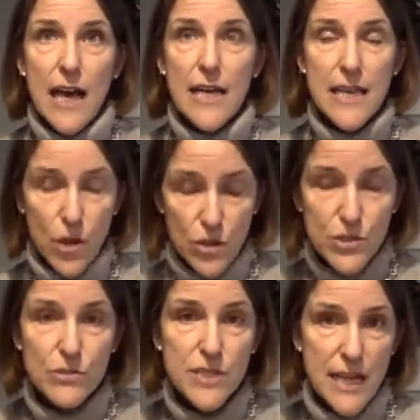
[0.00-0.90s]
he
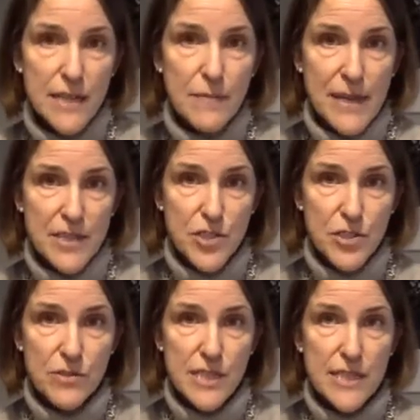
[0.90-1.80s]
also died in
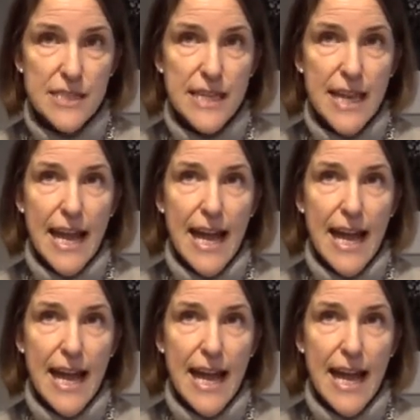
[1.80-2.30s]
Massachusetts.